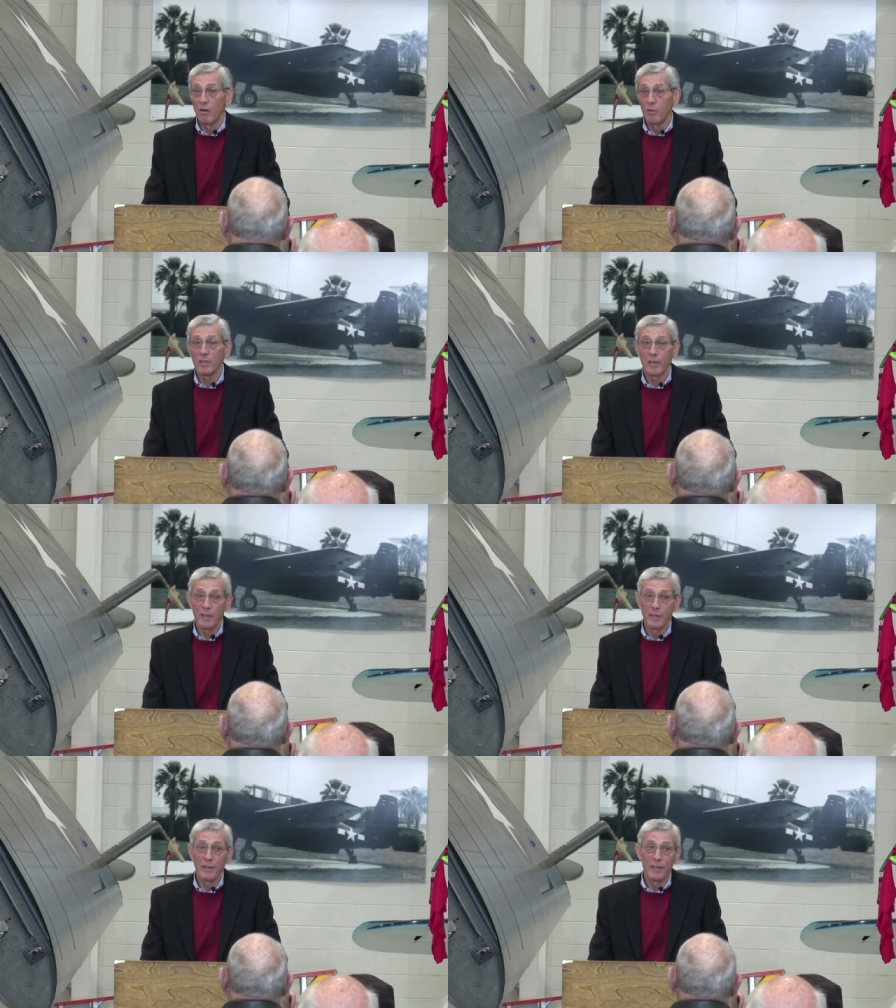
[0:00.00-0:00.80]
I will
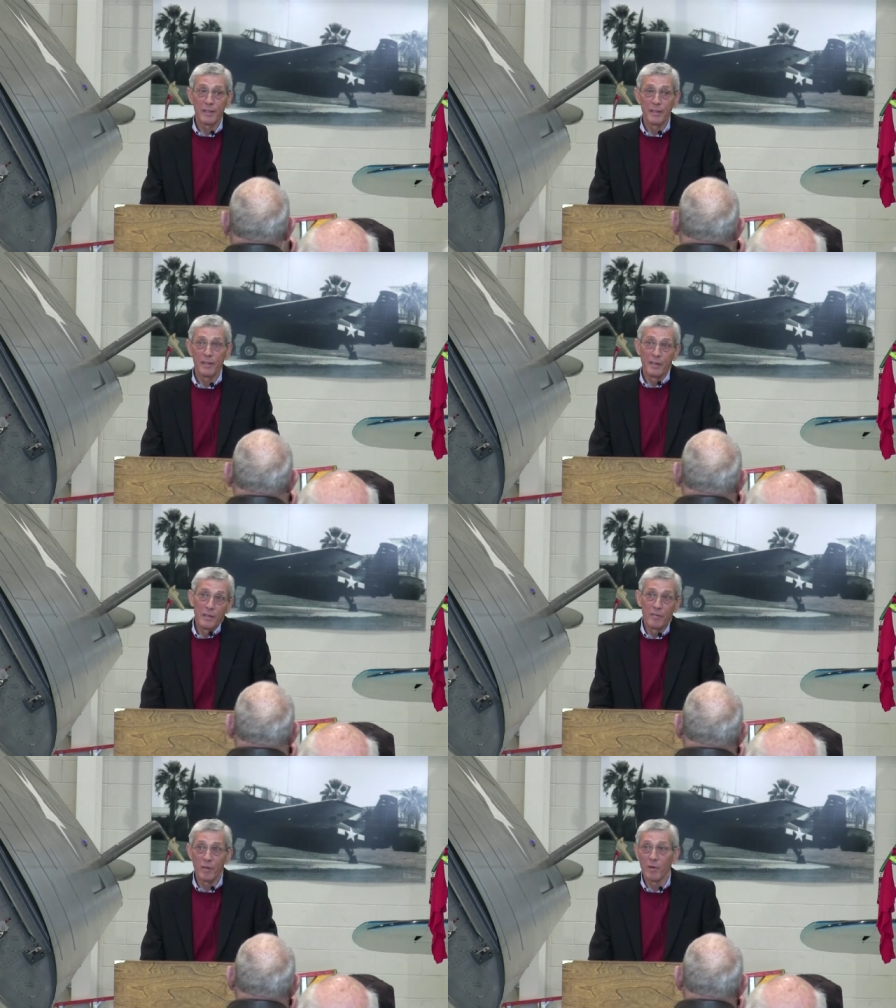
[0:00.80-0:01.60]
tell you that
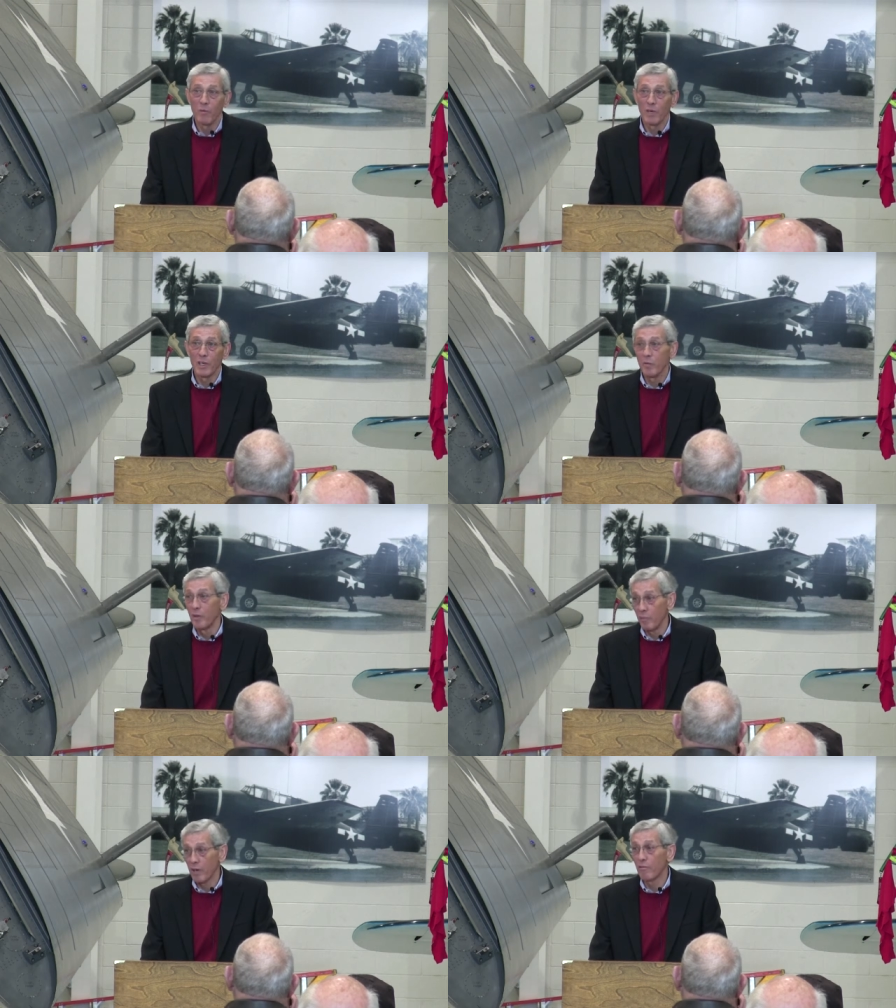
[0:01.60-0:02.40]
if anybody wanted to
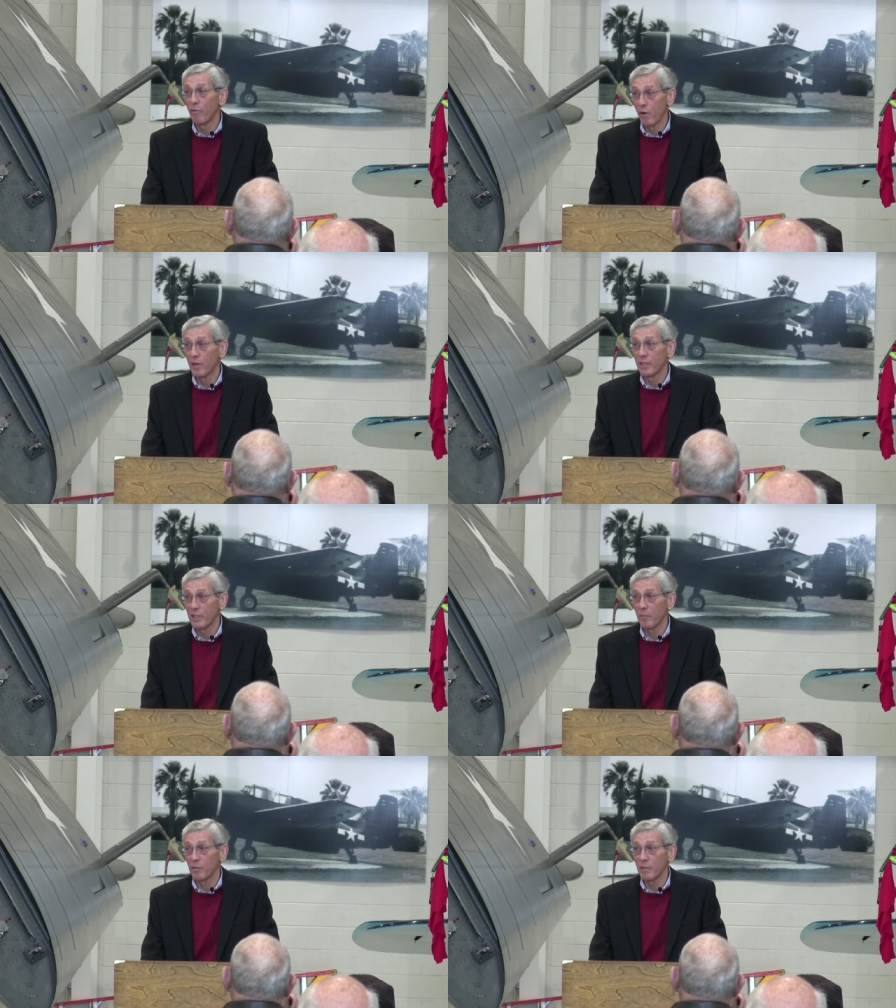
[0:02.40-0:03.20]
give me a medal for, I'll
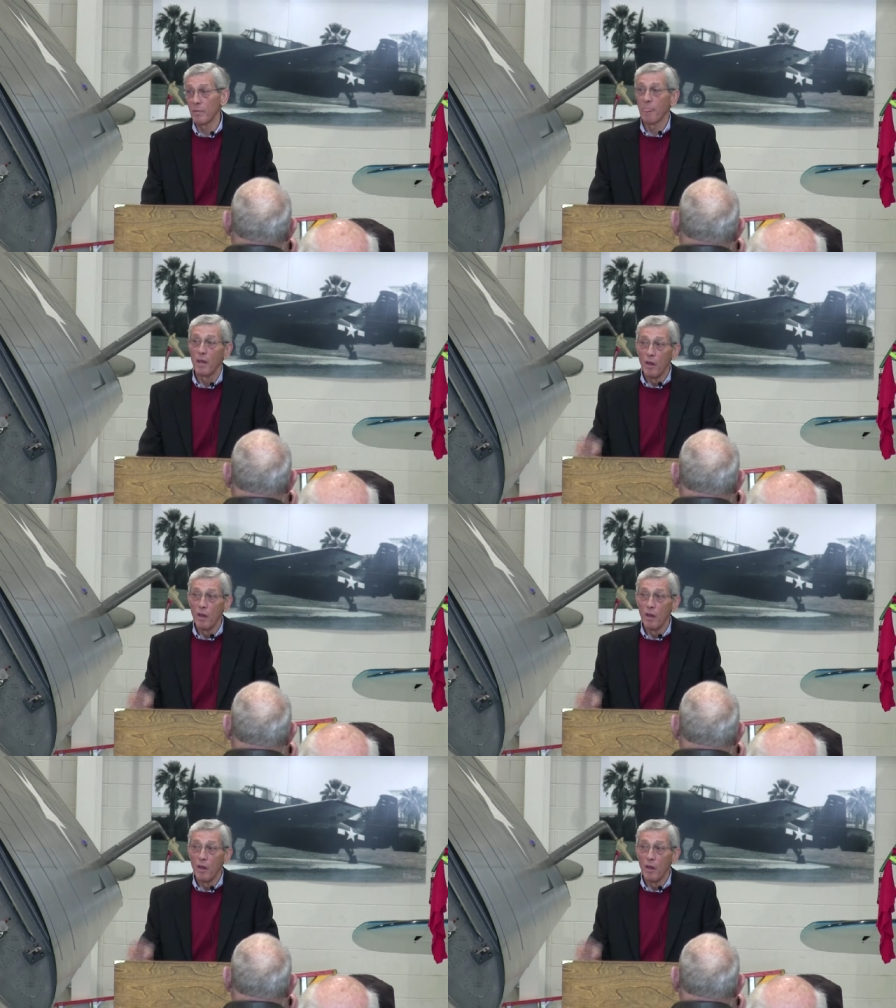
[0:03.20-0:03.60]
accept it.